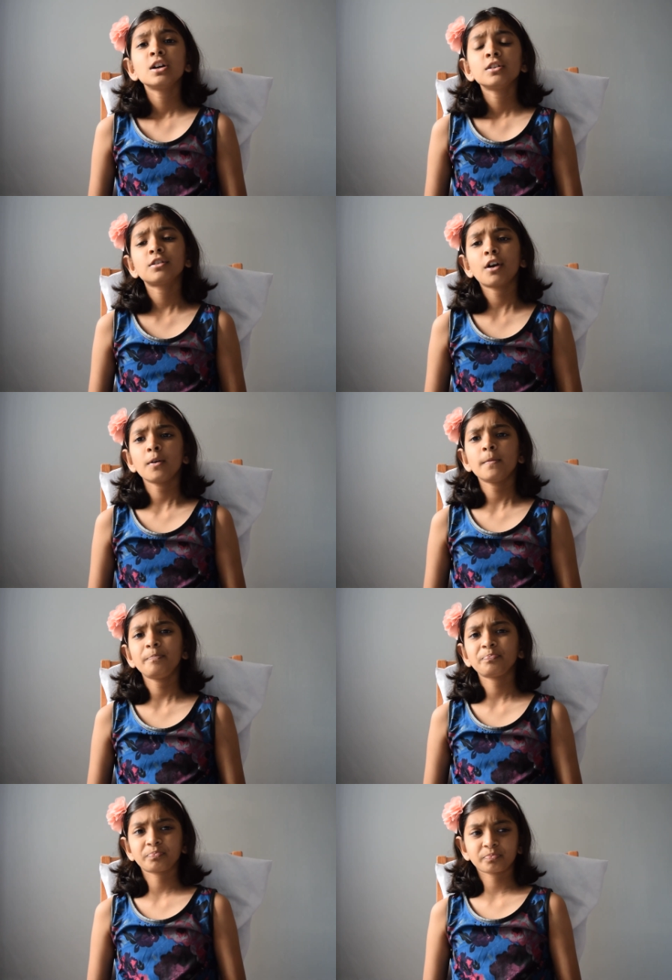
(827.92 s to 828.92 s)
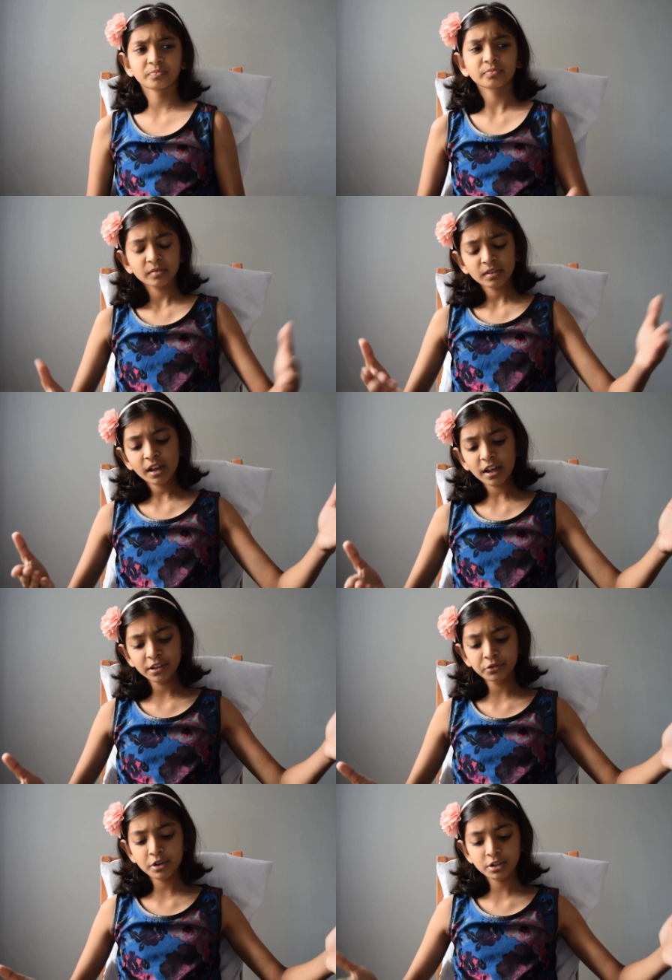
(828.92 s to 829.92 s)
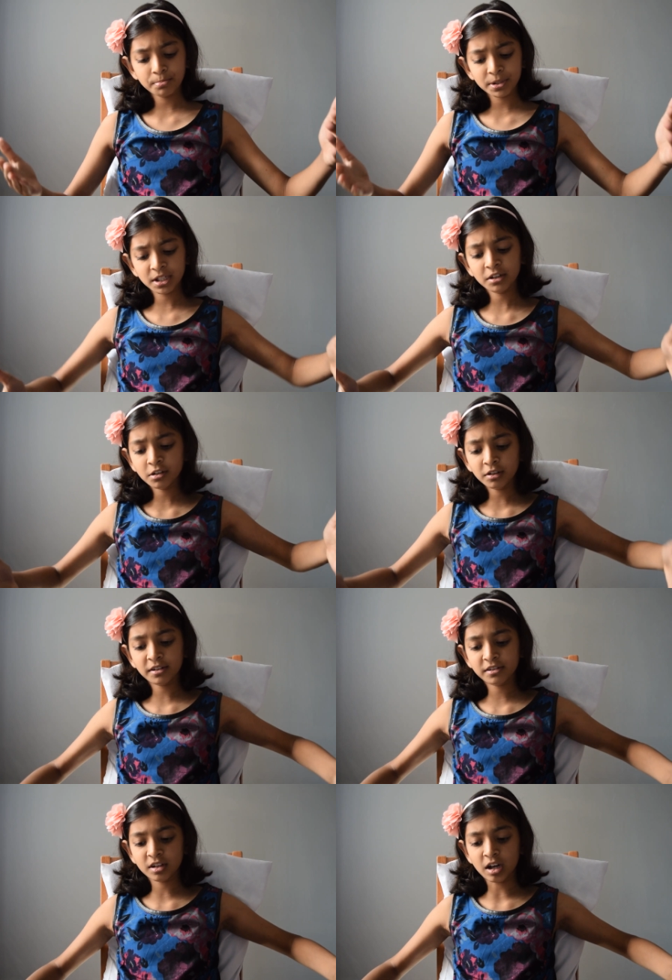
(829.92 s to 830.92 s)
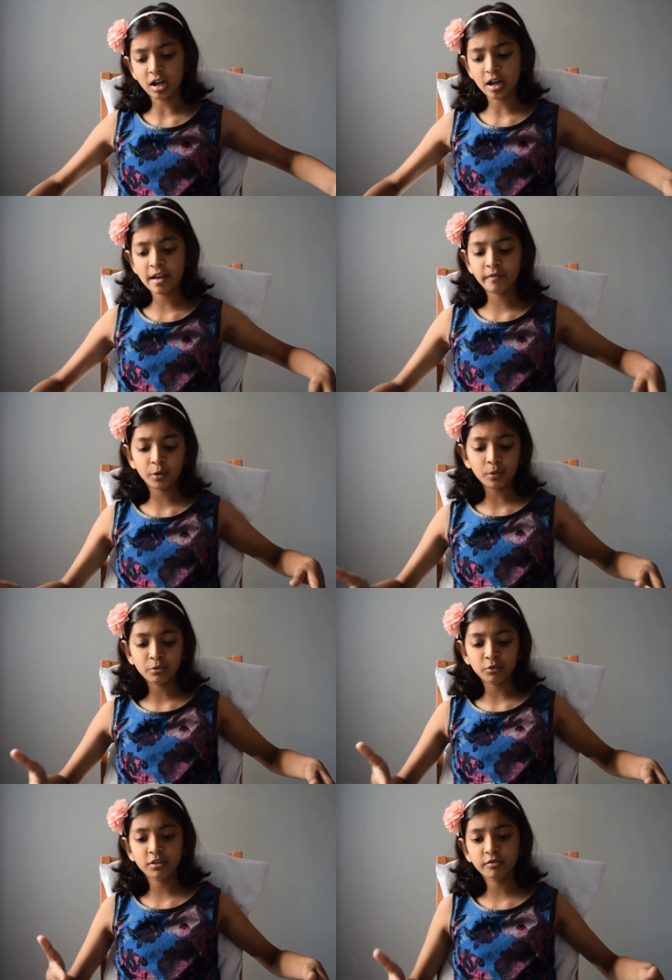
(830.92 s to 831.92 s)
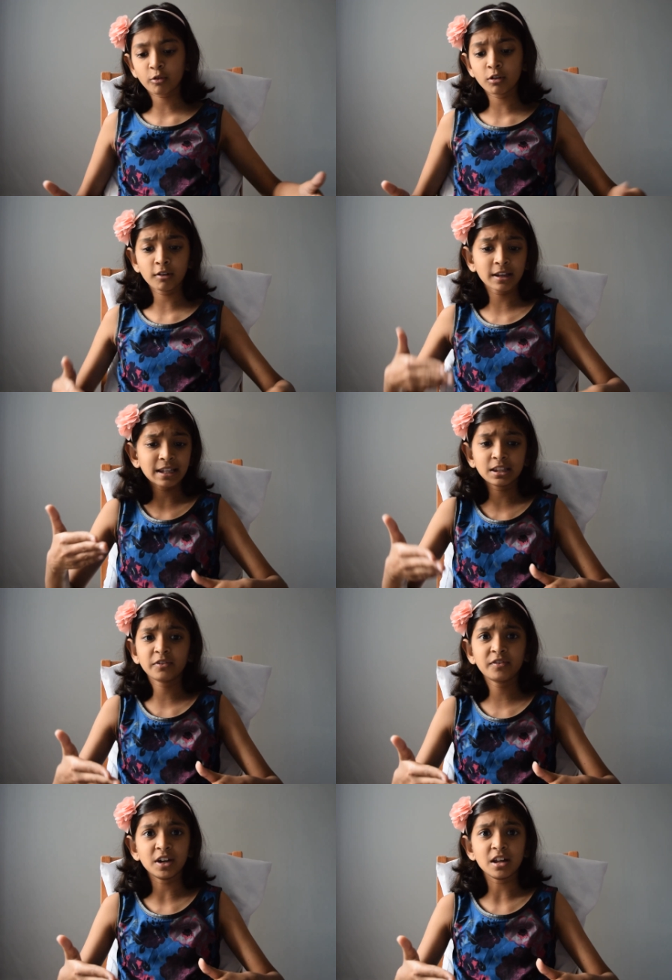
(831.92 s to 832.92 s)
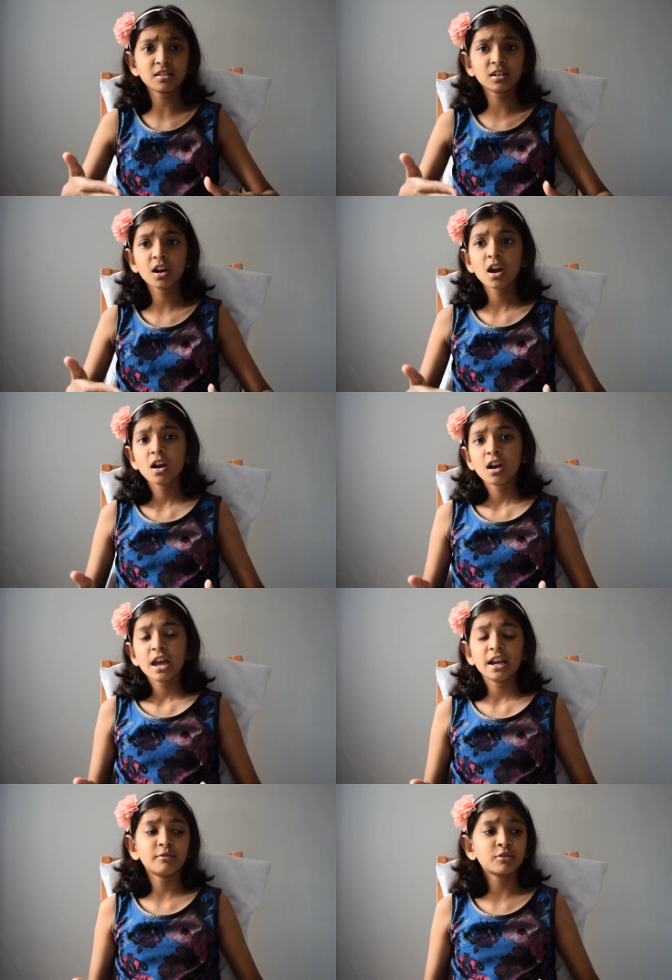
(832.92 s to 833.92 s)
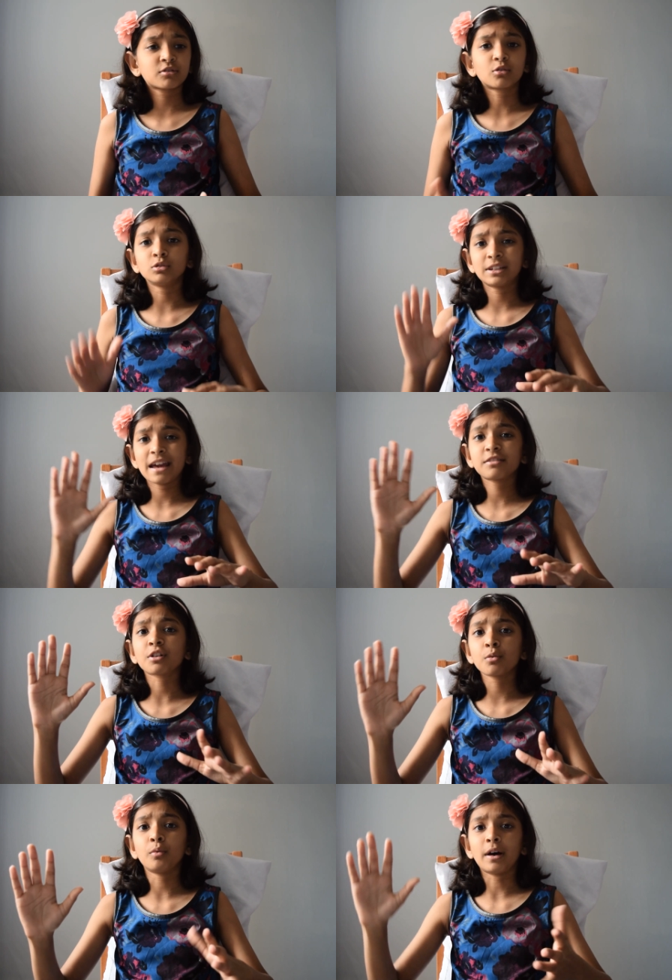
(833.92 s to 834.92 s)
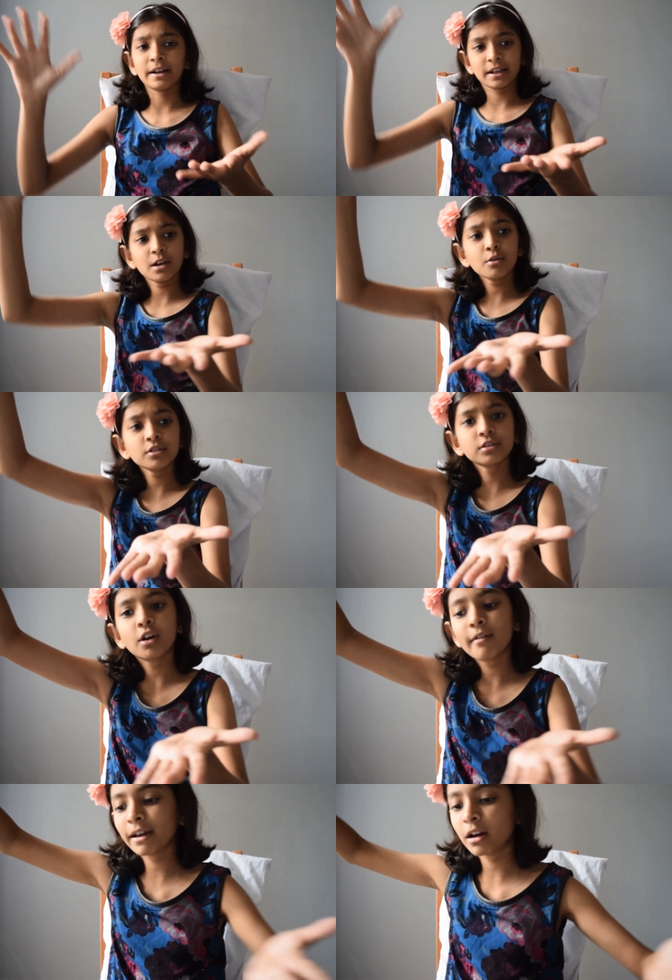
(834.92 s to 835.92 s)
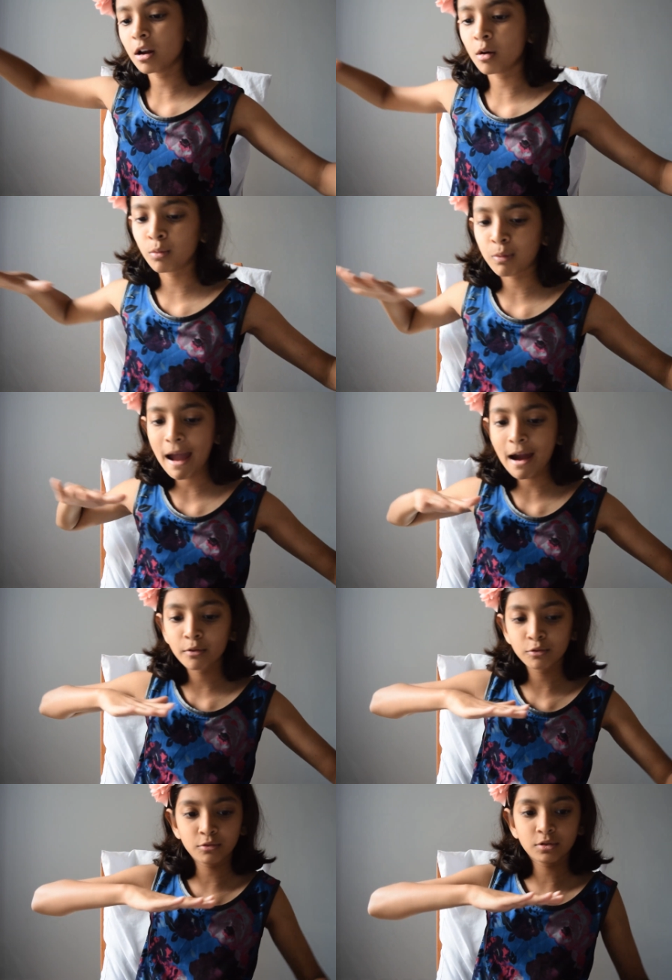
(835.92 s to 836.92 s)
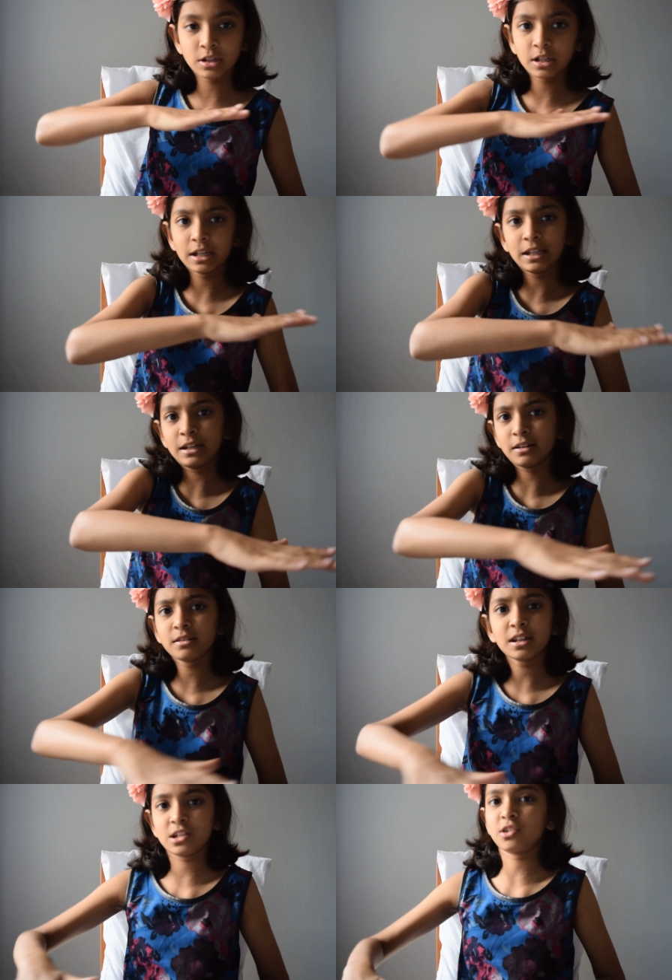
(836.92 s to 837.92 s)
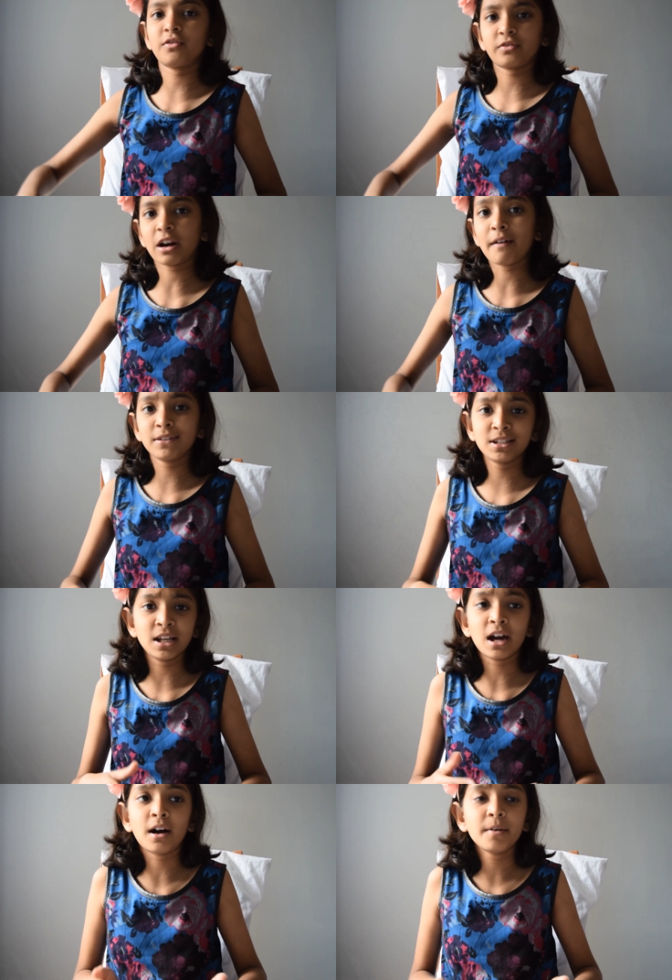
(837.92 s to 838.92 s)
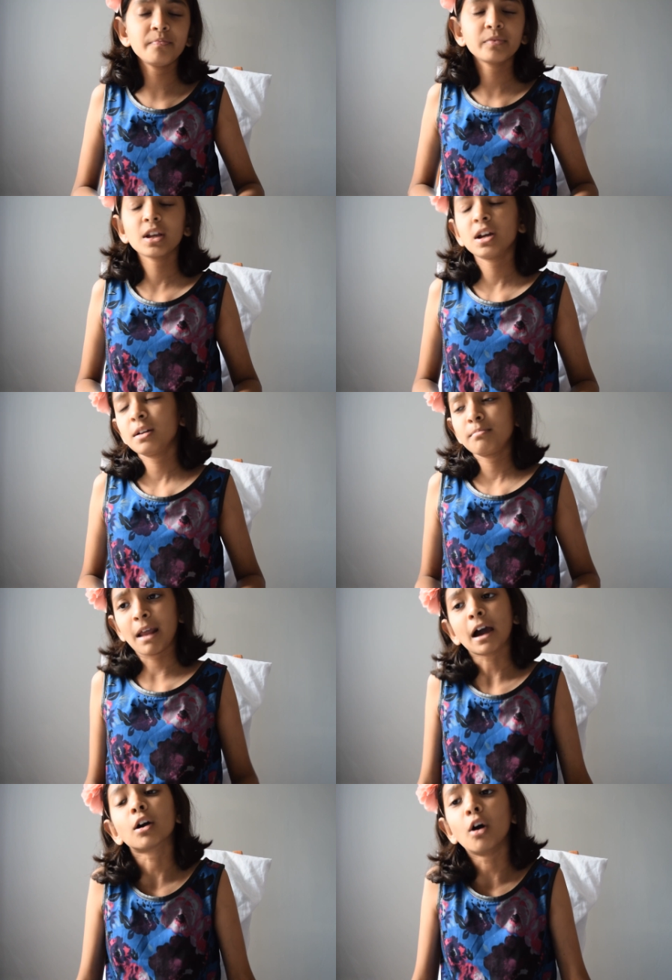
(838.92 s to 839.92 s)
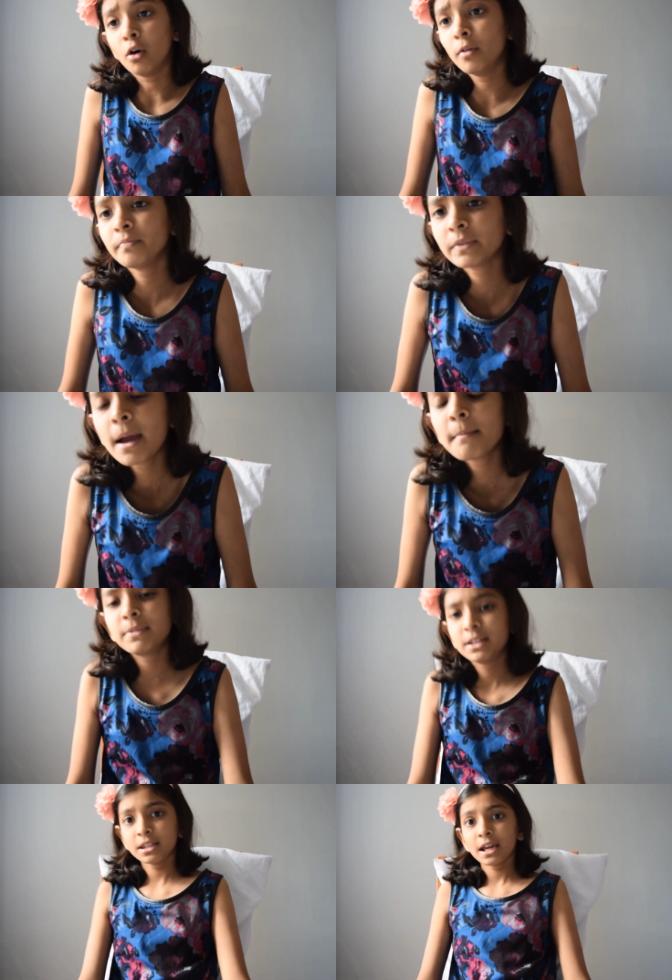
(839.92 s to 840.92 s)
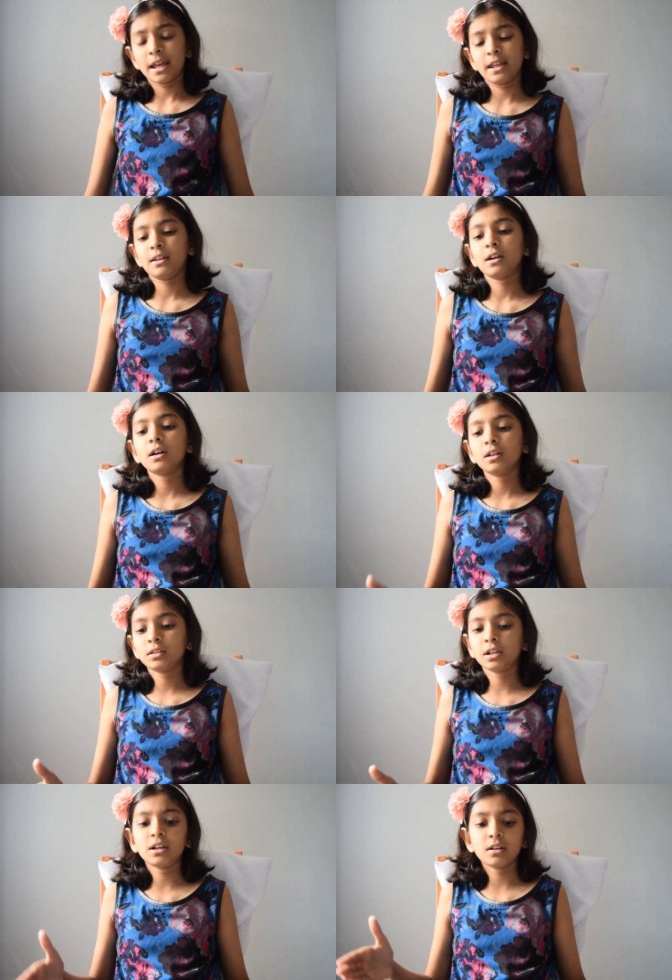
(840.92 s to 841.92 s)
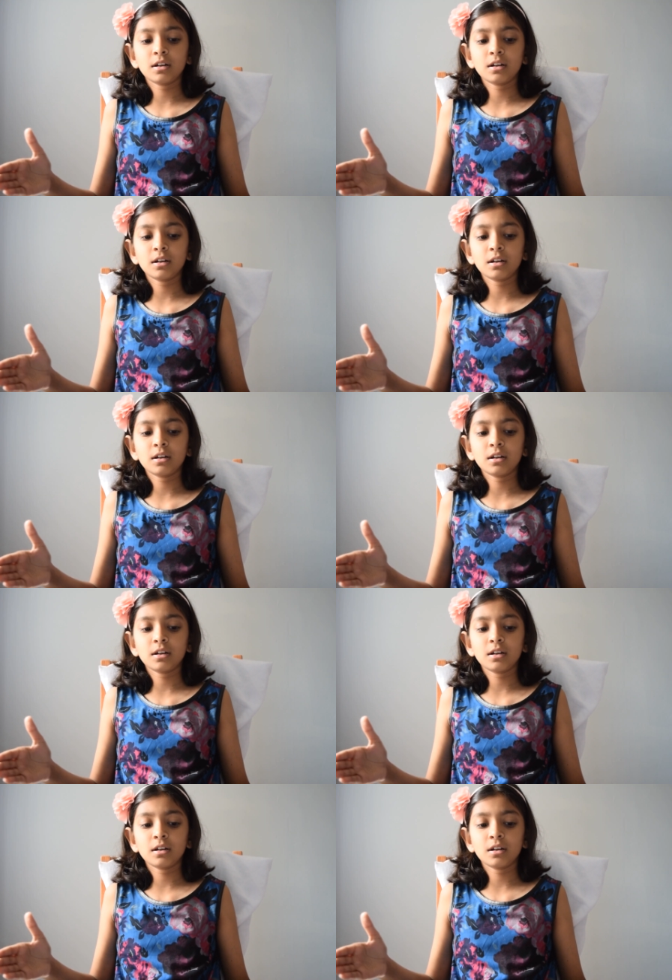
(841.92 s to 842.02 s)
So there was a particular star everyone was following at the first it was called FO1. It was going around in the center of gravity, our black hole. But then uh, the